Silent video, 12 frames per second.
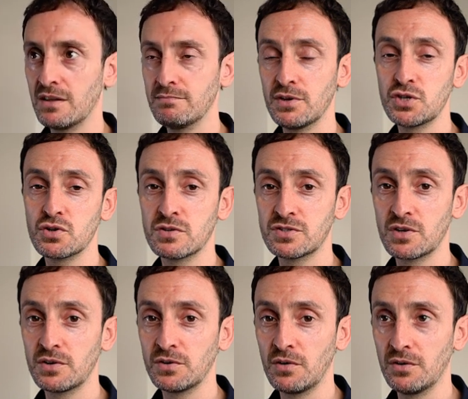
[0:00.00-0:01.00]
and make sure it's
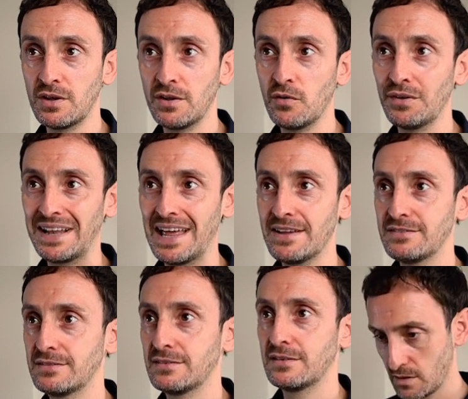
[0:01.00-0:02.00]
turned on and online.